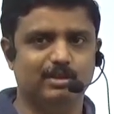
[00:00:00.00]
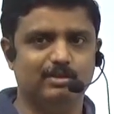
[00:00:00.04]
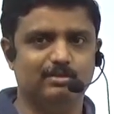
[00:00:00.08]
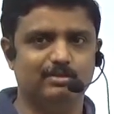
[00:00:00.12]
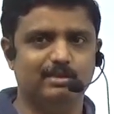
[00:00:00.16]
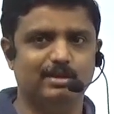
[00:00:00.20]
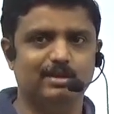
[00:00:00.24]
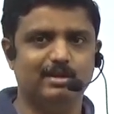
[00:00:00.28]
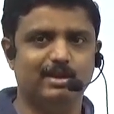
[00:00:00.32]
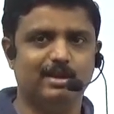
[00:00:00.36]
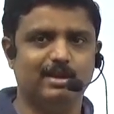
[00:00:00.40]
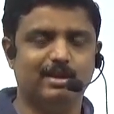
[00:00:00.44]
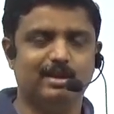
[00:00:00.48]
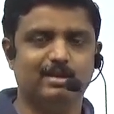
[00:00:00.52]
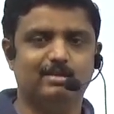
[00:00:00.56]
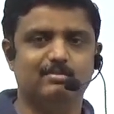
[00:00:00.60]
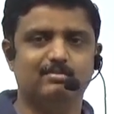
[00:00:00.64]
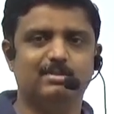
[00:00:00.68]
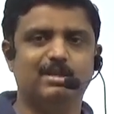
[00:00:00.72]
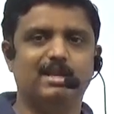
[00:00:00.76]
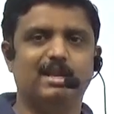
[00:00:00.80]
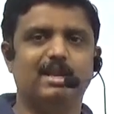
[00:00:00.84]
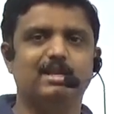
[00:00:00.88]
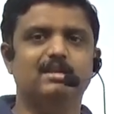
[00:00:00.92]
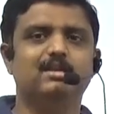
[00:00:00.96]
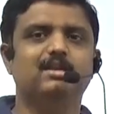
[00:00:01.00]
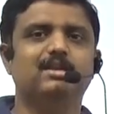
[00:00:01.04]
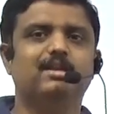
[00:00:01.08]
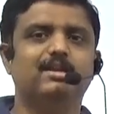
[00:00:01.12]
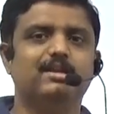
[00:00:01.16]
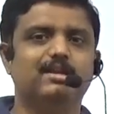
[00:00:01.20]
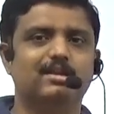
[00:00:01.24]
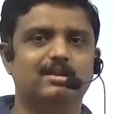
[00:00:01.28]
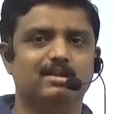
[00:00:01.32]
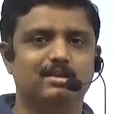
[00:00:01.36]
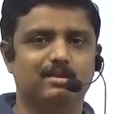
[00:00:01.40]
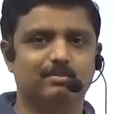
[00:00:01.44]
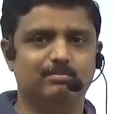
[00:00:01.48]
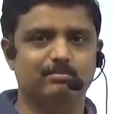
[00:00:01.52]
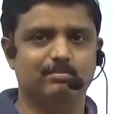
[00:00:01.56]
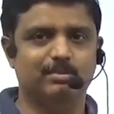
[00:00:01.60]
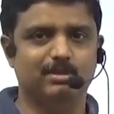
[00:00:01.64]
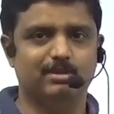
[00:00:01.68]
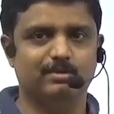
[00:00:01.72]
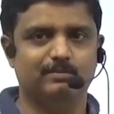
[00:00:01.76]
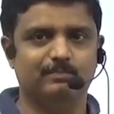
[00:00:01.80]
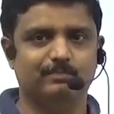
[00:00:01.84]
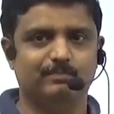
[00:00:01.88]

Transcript: theta can be any real number.